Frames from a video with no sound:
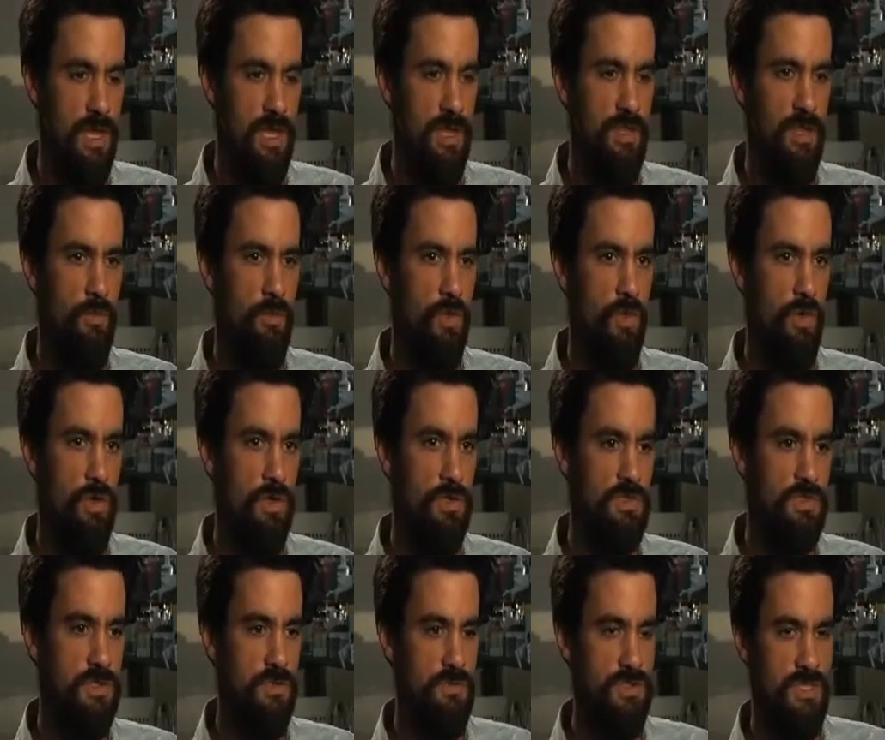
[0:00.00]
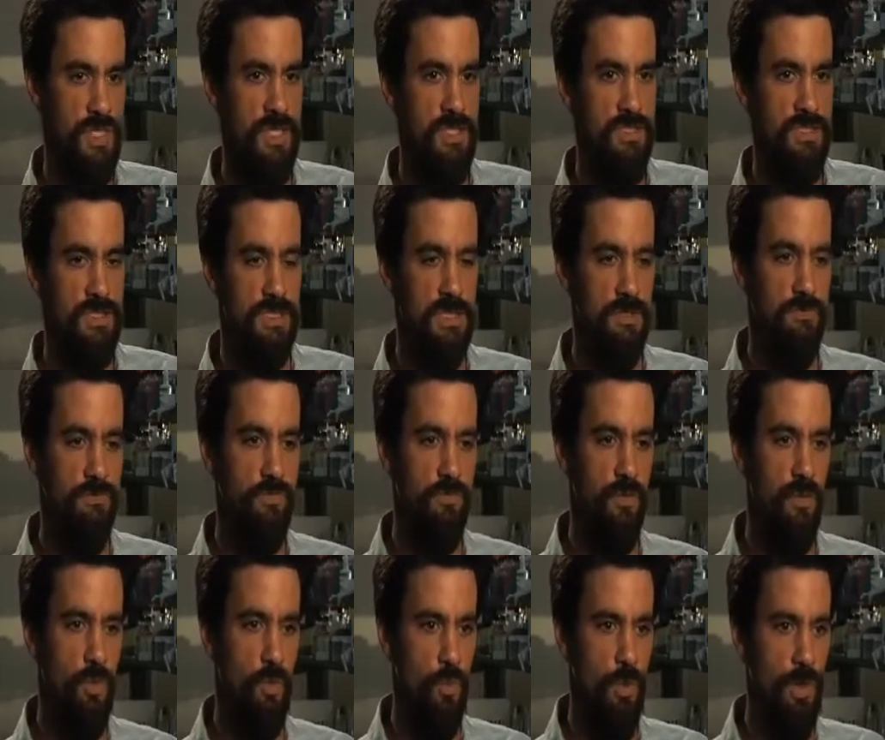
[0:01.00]
and then we're also testing
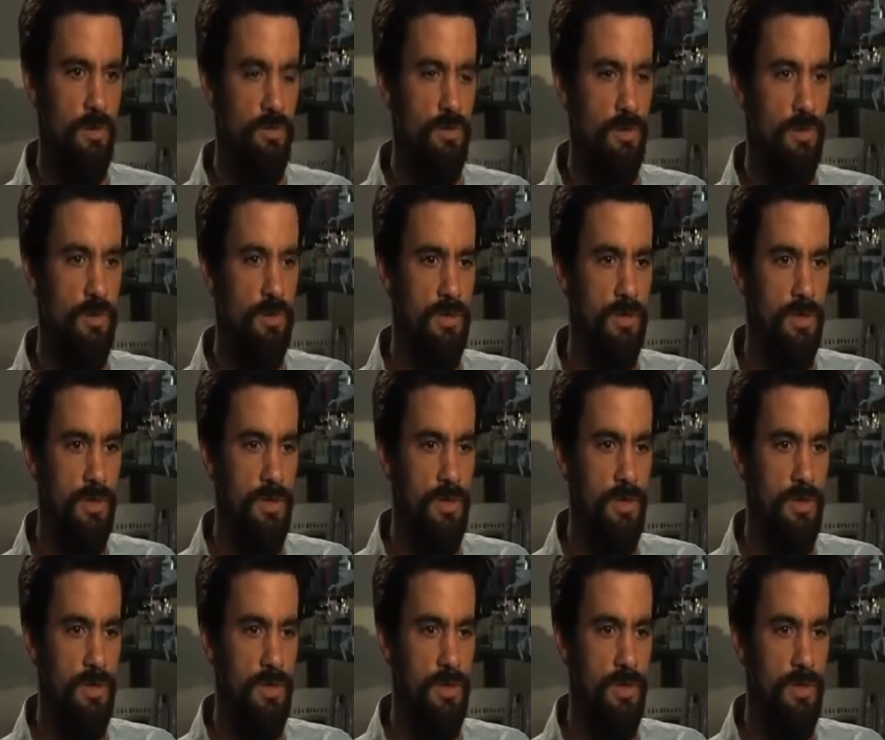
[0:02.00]
for whether